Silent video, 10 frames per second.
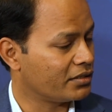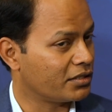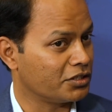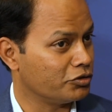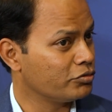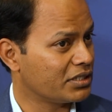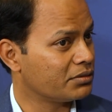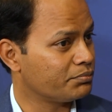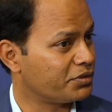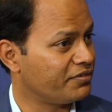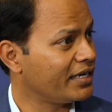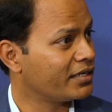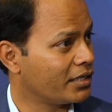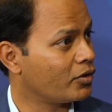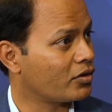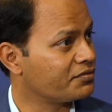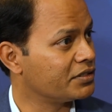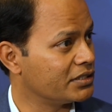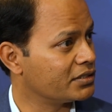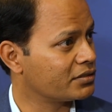then you can prevent a lot of
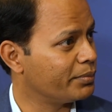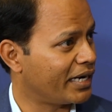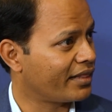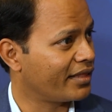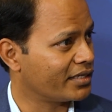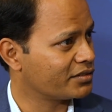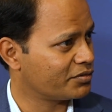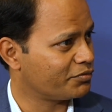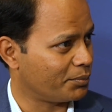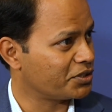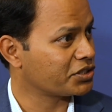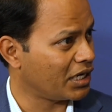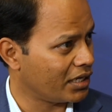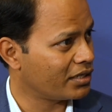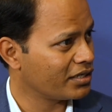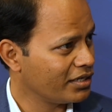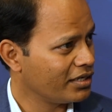these bad things from the start. Mm